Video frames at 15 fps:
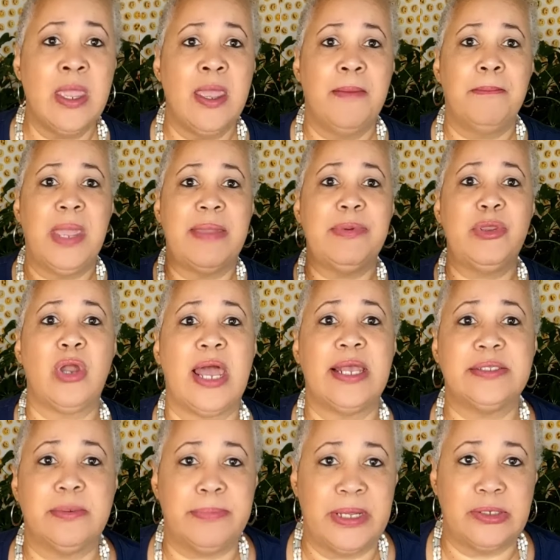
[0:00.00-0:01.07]
Maybe you guys
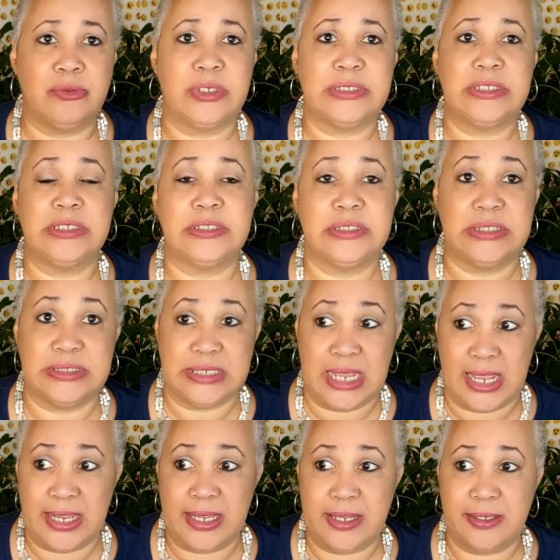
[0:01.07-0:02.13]
are better at this than
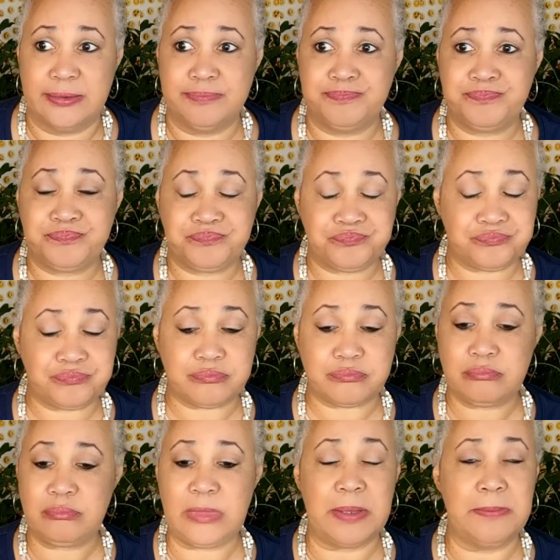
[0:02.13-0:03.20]
I am,
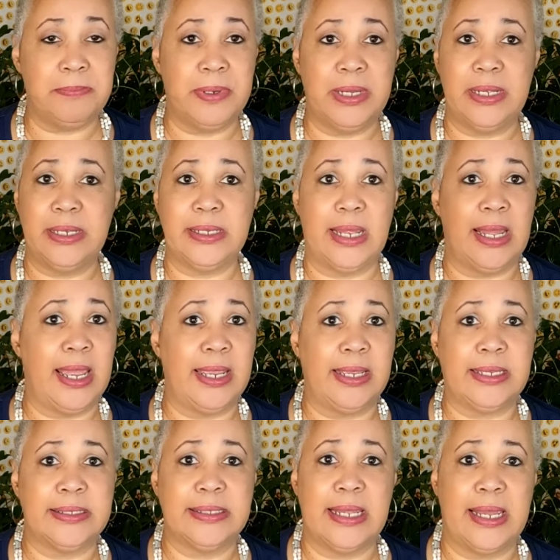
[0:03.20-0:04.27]
but I
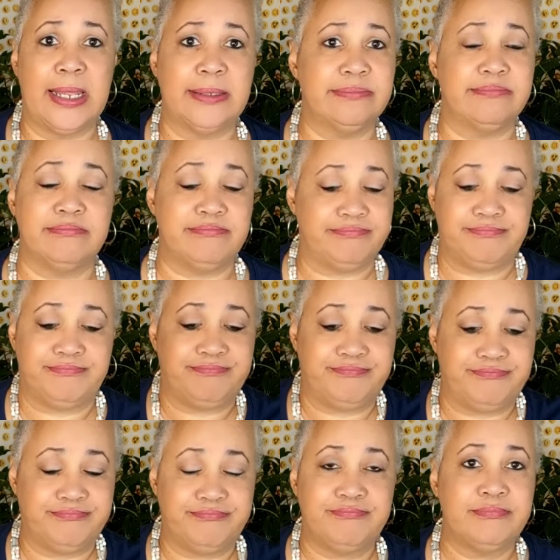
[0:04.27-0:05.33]
cannot
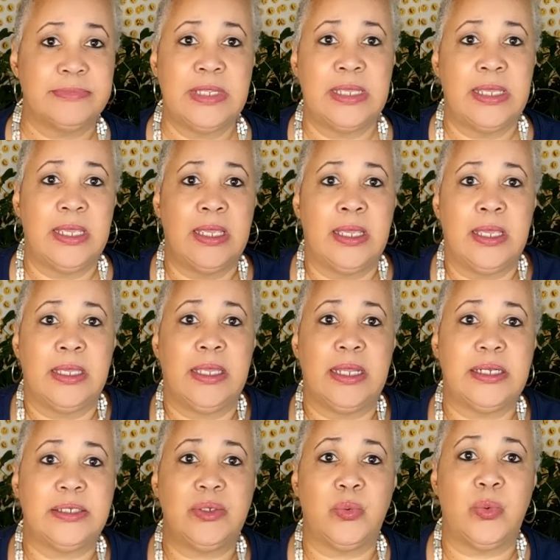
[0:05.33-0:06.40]
get
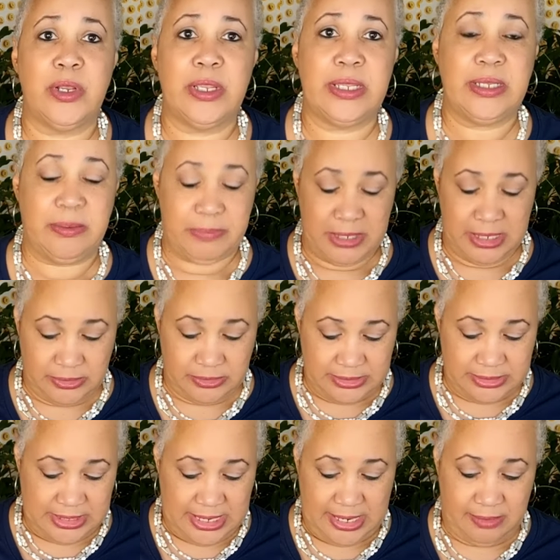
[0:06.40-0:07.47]
it to work any better than
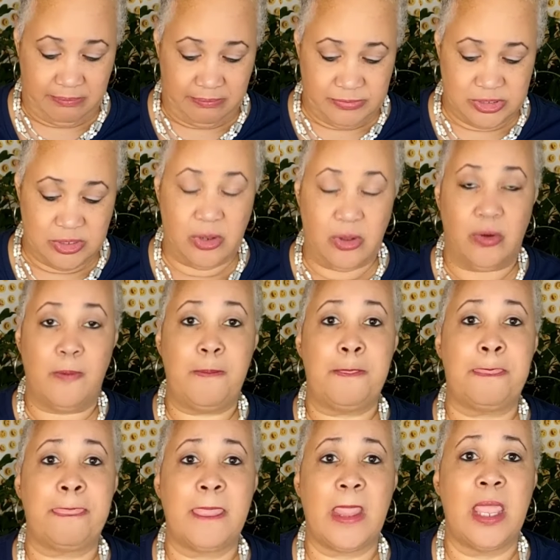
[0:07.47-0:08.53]
that. So
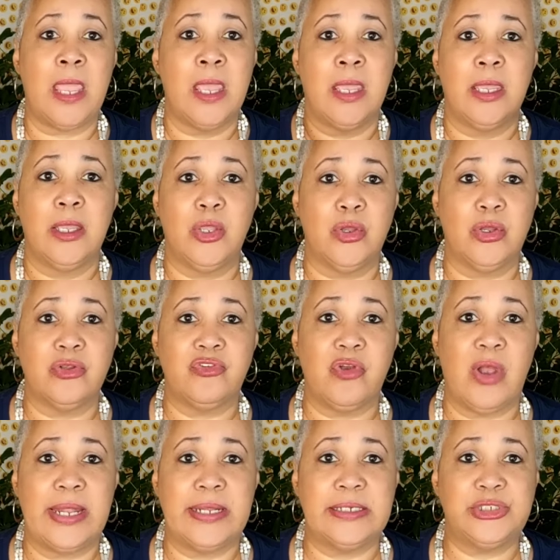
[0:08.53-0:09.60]
you can
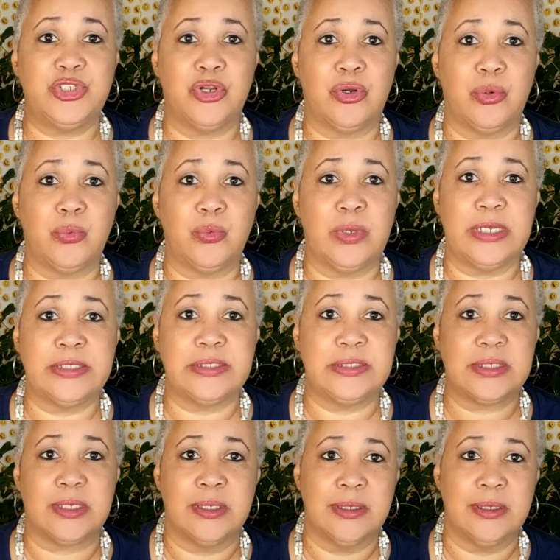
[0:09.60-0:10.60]
try it at your own risk.